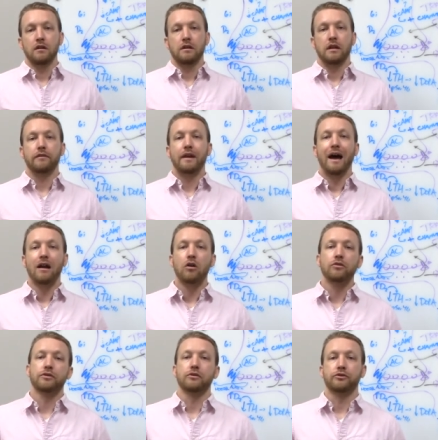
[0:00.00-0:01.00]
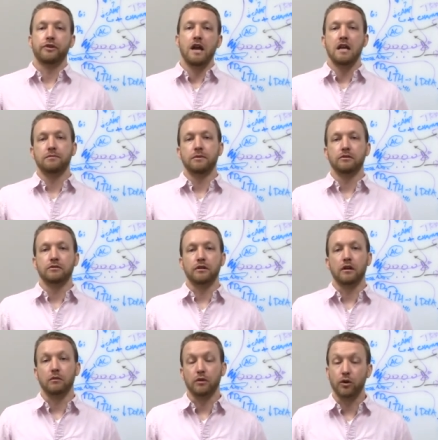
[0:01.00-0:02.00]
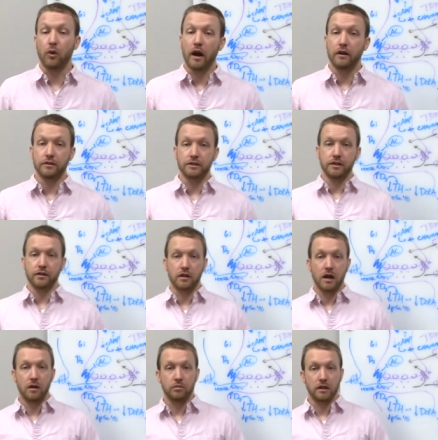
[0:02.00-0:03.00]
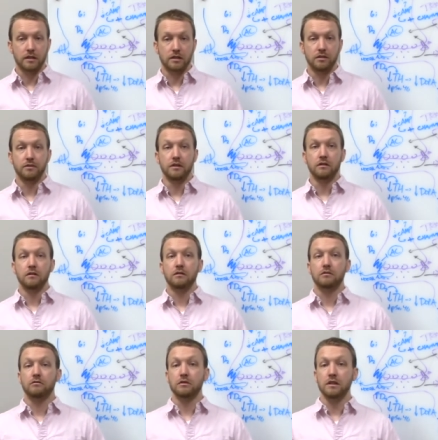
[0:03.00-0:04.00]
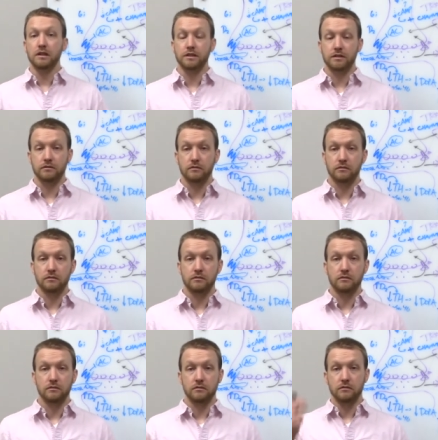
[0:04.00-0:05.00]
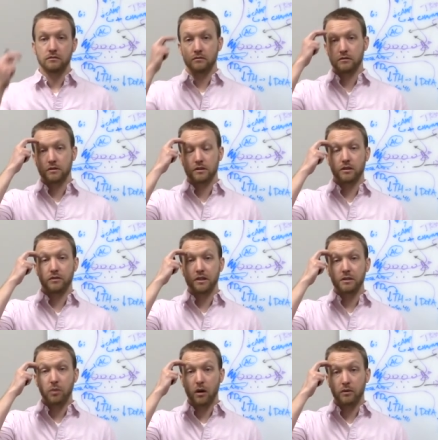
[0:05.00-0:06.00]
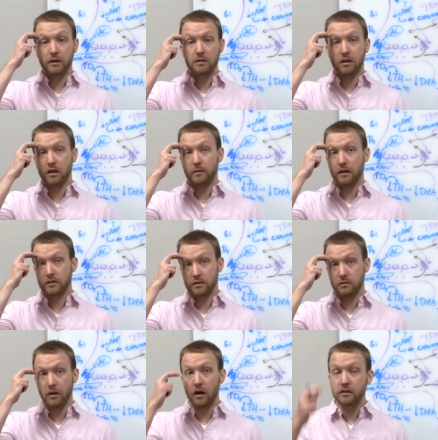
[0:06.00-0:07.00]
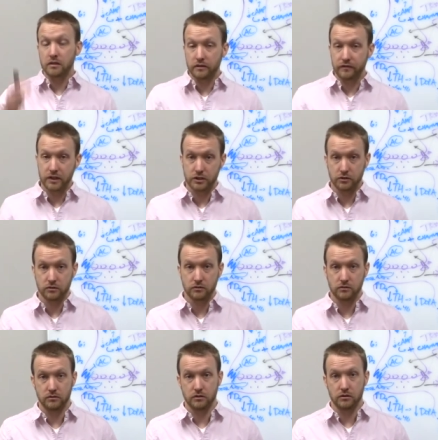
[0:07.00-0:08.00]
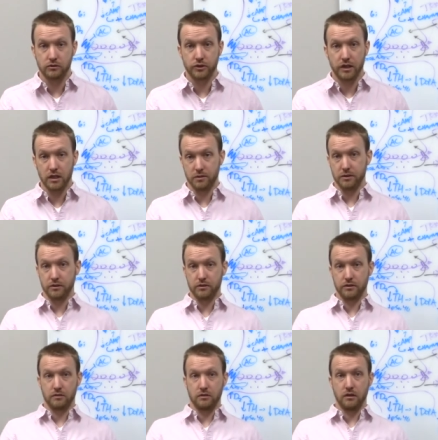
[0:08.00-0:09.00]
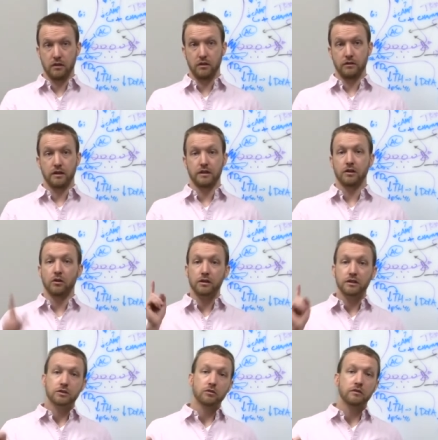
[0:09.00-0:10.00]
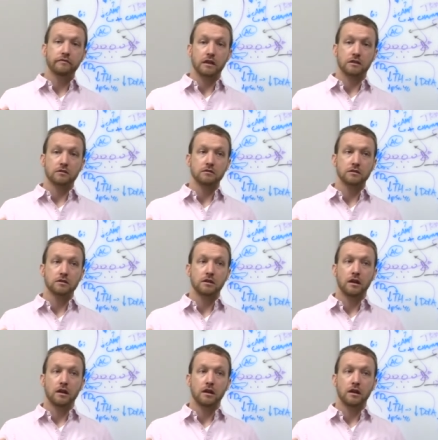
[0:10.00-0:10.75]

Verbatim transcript: Now, not all neurotransmitters are going to require this neurocomplex complex to be released. So in this part, we're going to talk about some unconventional neurotransmitters that don't get stored in vesicles